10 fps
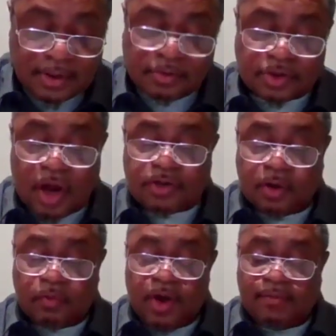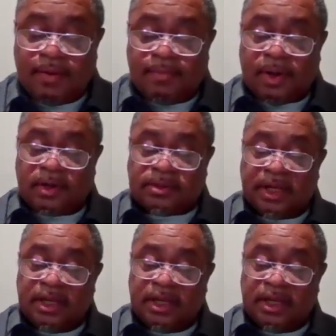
This was also relevant because